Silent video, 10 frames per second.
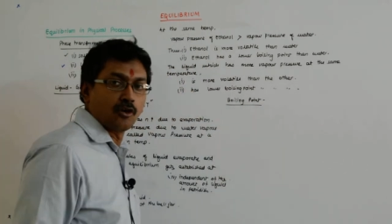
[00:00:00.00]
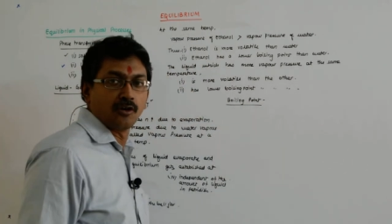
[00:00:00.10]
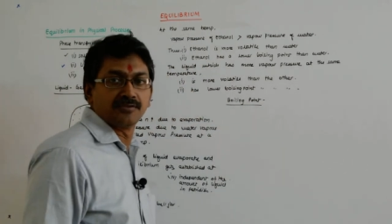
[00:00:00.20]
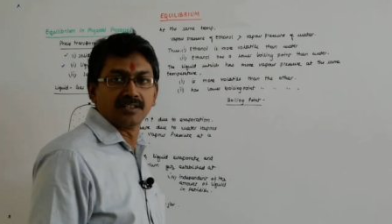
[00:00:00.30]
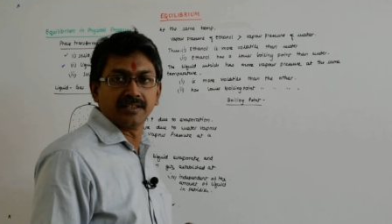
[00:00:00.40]

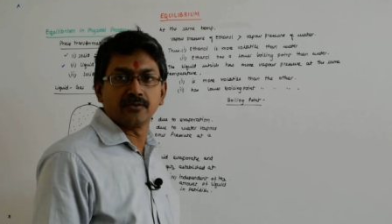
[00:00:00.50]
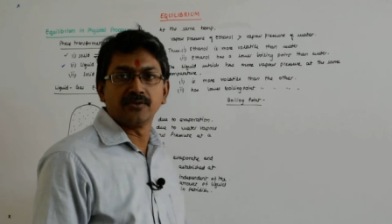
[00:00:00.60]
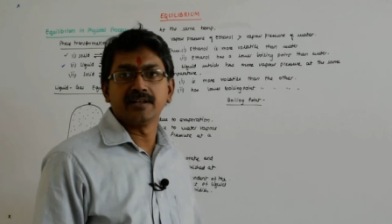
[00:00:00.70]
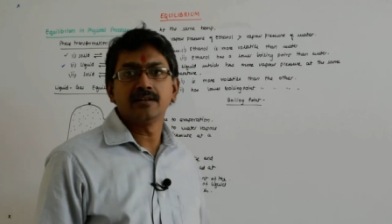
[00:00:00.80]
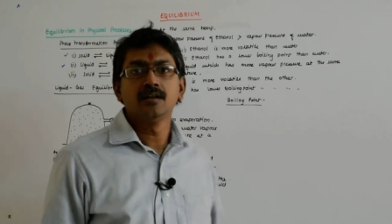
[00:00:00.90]
of the
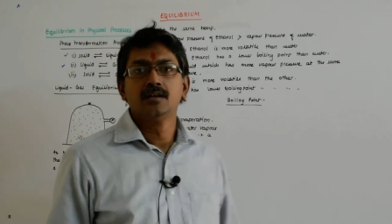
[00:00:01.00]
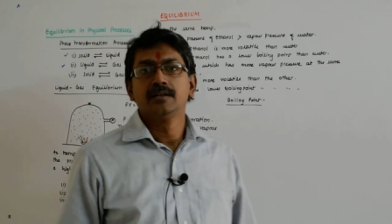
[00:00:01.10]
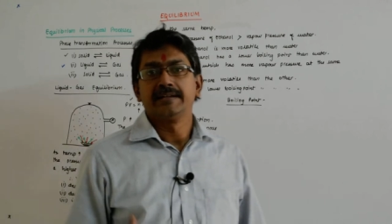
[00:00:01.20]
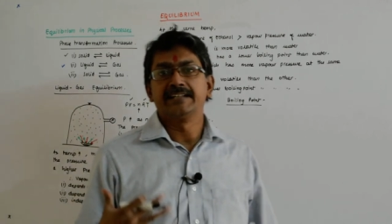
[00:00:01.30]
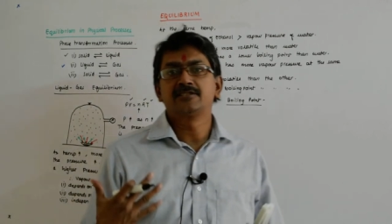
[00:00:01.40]
liquid,
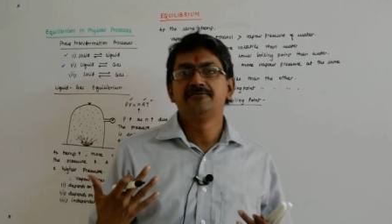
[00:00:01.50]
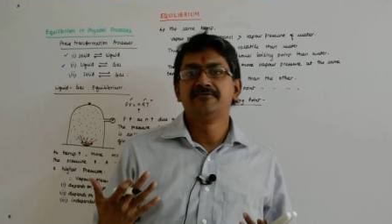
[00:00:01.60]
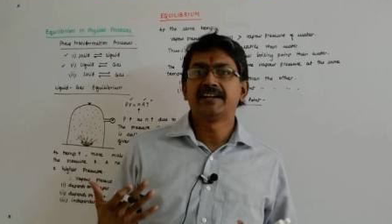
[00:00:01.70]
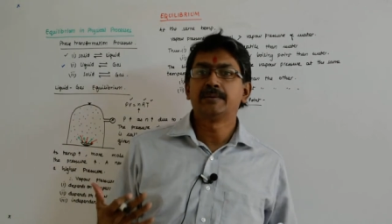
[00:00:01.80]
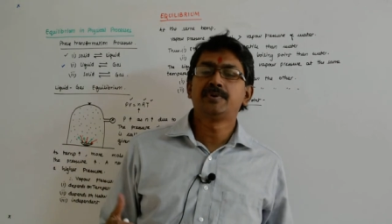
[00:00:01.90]
its
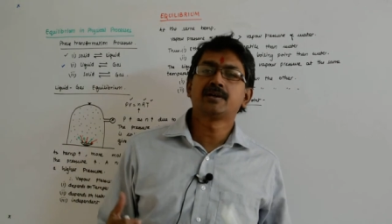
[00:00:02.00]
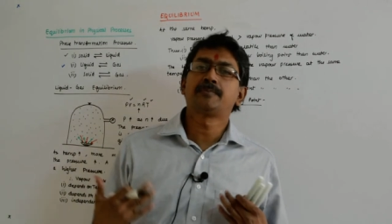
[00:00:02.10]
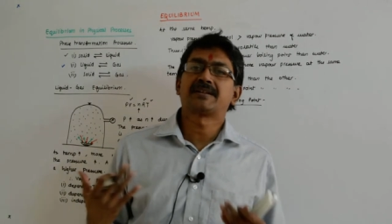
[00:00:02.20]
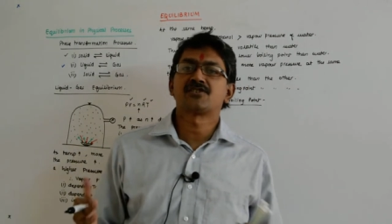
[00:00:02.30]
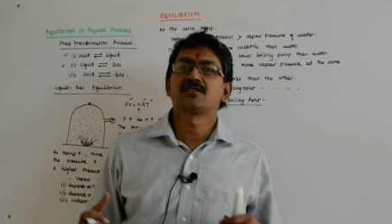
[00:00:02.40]
vapor
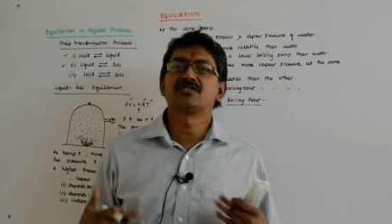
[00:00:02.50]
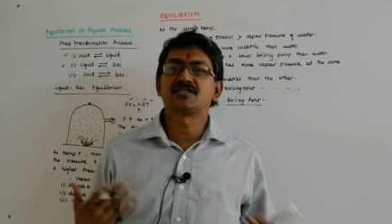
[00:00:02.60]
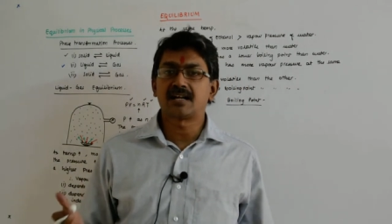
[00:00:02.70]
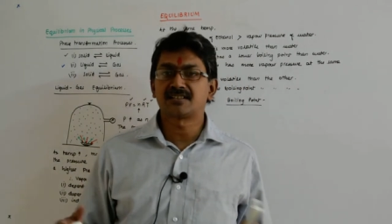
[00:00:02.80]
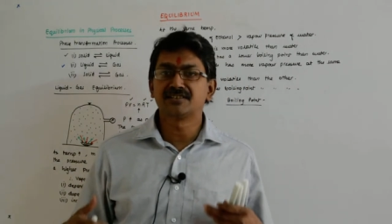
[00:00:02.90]
pressure
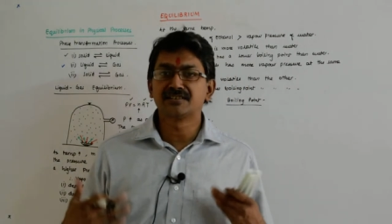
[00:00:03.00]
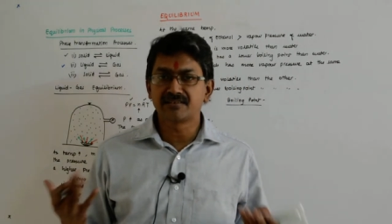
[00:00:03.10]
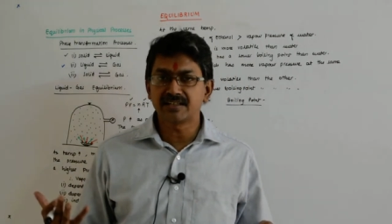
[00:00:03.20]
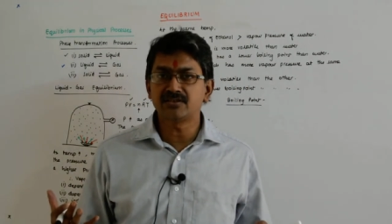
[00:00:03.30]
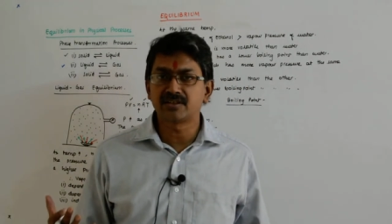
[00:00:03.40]
starts
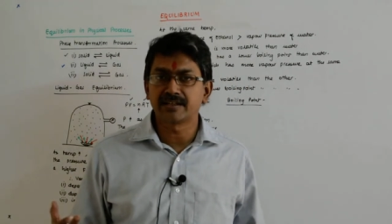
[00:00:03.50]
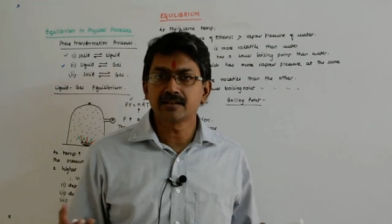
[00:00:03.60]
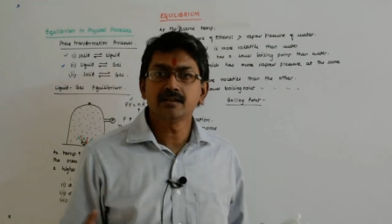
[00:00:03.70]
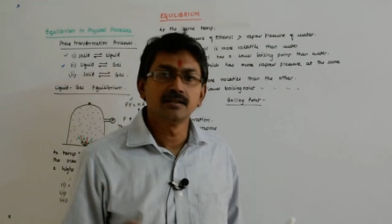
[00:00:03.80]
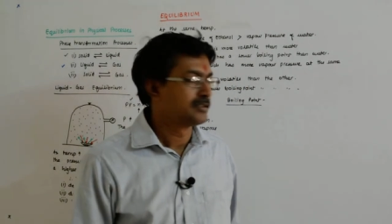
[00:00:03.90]

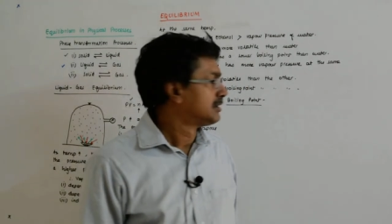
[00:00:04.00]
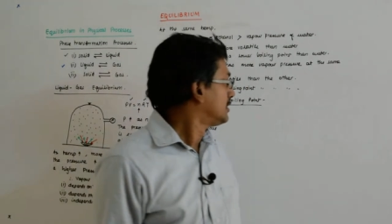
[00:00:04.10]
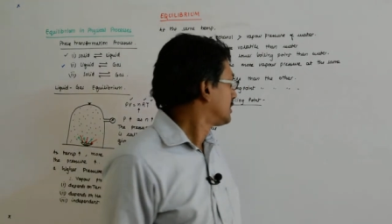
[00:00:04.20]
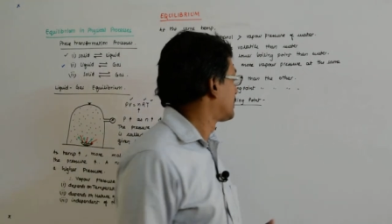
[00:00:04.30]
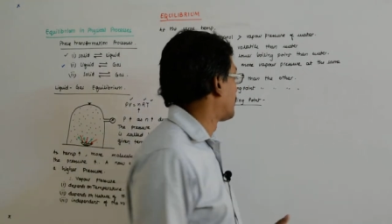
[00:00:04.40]
increasing.
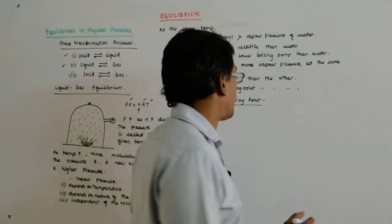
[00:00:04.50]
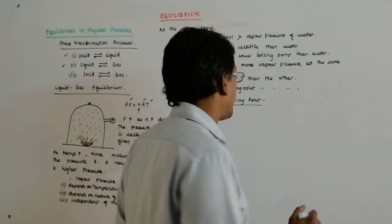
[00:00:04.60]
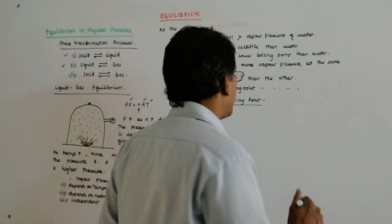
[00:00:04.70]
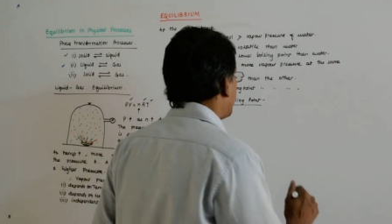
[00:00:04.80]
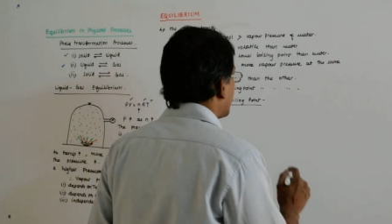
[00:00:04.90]
The
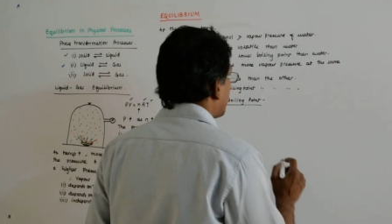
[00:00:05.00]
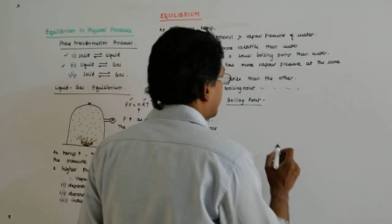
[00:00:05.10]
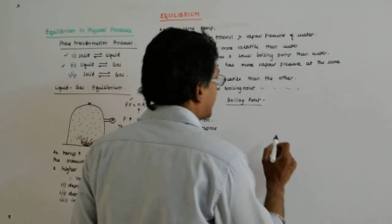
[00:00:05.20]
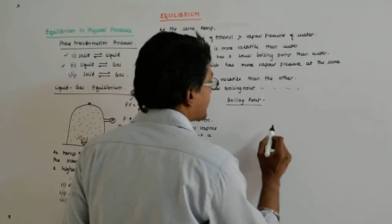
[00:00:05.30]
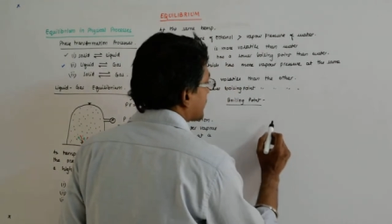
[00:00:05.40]
vapor
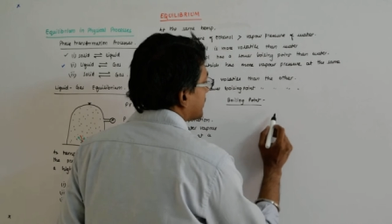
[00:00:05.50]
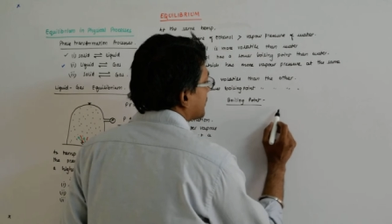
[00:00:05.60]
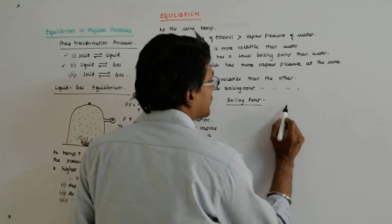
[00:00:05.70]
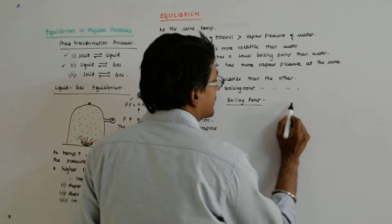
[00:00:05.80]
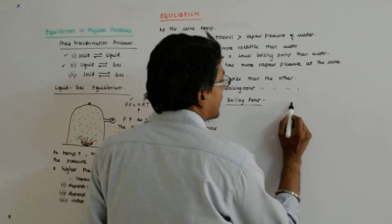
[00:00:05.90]
pressure
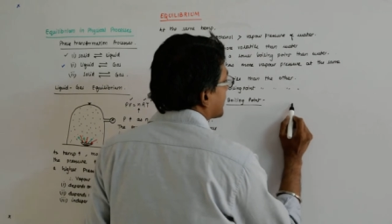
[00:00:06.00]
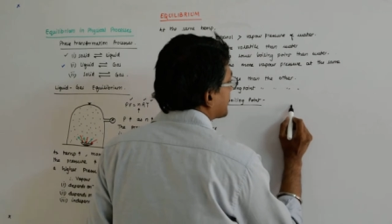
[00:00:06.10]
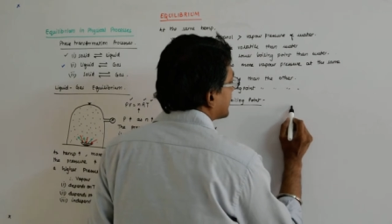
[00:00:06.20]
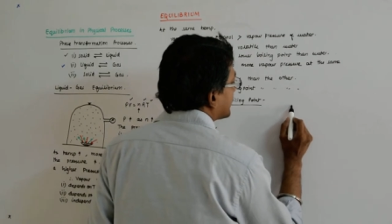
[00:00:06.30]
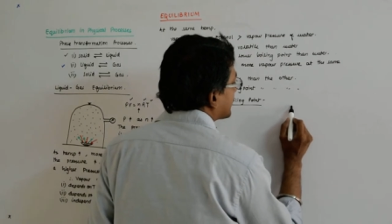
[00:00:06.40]

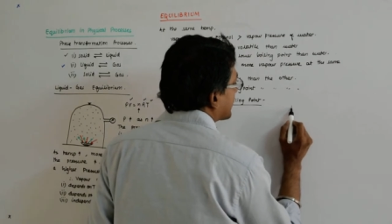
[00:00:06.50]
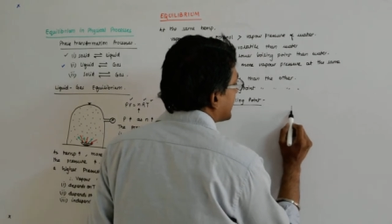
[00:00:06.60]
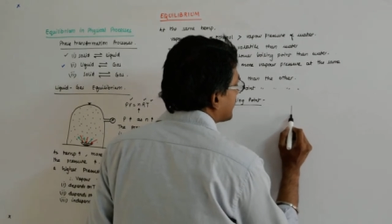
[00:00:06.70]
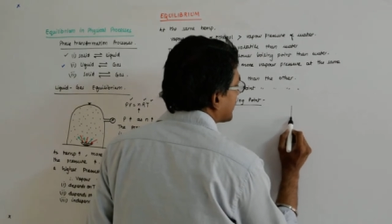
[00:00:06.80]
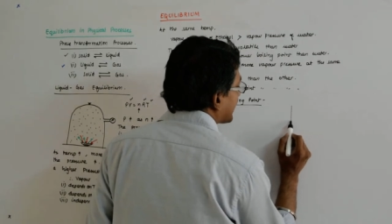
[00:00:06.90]
starts
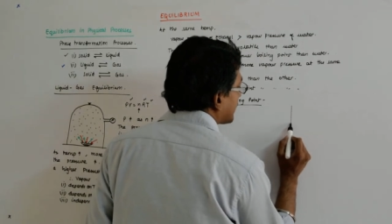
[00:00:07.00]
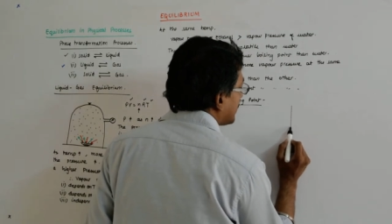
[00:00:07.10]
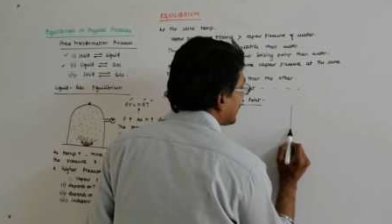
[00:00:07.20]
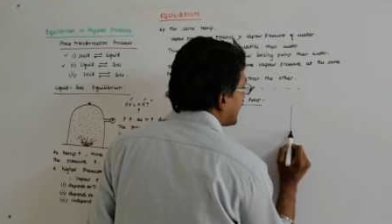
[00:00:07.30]
increasing,